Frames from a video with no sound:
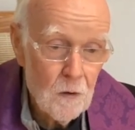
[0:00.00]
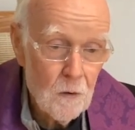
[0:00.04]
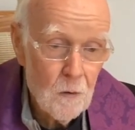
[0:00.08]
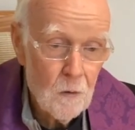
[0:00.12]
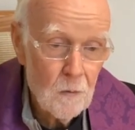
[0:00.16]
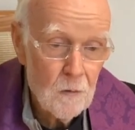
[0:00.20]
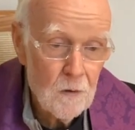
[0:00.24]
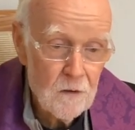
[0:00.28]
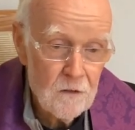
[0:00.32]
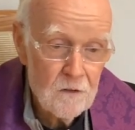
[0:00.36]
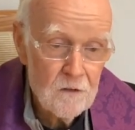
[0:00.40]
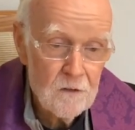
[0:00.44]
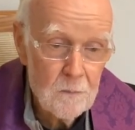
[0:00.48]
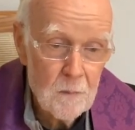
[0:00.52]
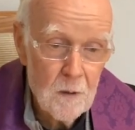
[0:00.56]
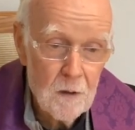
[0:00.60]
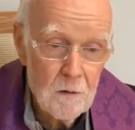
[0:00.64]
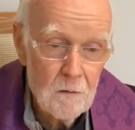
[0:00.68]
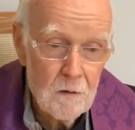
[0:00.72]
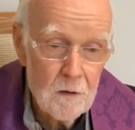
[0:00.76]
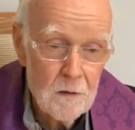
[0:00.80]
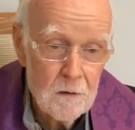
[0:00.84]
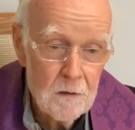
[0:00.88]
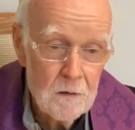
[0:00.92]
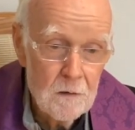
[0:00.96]
the Holy
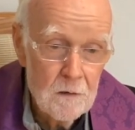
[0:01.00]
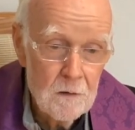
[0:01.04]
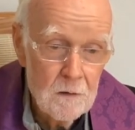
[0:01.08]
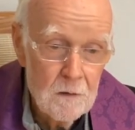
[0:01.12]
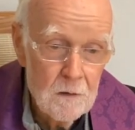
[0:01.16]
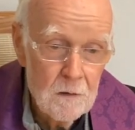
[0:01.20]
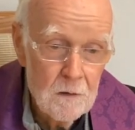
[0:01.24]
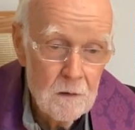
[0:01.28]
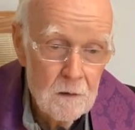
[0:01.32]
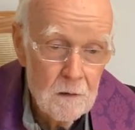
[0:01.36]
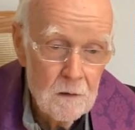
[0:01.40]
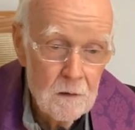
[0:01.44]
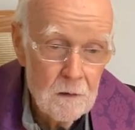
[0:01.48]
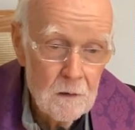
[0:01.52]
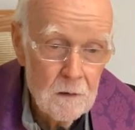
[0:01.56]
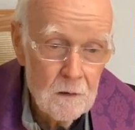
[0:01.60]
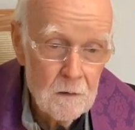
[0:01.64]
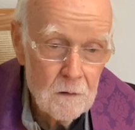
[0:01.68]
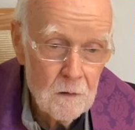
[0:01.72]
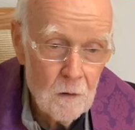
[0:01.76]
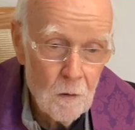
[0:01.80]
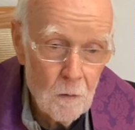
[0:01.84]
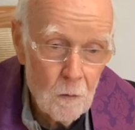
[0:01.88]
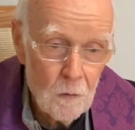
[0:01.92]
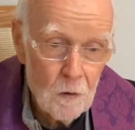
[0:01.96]
Spirit,
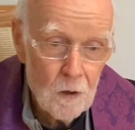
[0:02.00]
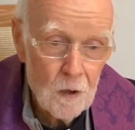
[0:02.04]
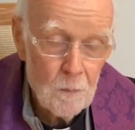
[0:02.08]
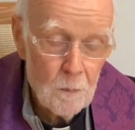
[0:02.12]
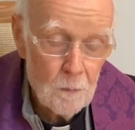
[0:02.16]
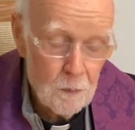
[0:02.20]
the holy